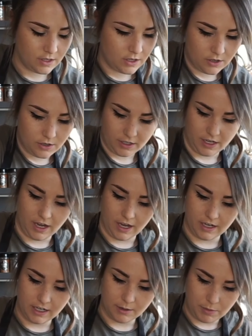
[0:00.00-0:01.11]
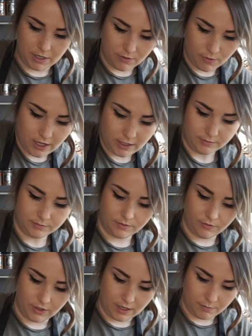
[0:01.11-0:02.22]
Okay, and in the meanwhile,
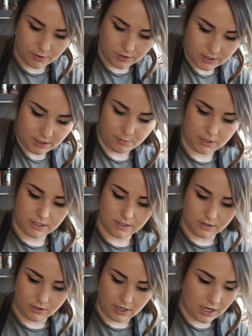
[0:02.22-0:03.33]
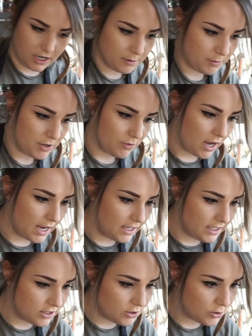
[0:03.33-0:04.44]
wait, I'm just gonna mix this together. In the meanwhile, I need
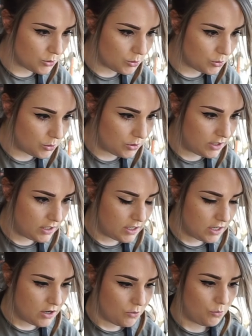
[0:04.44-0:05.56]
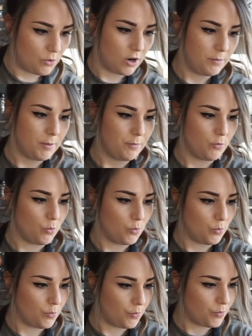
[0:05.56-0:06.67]
to warm up
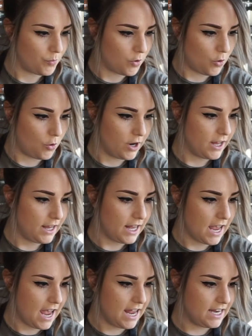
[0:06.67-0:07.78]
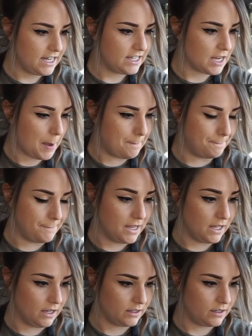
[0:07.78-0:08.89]
oil and milk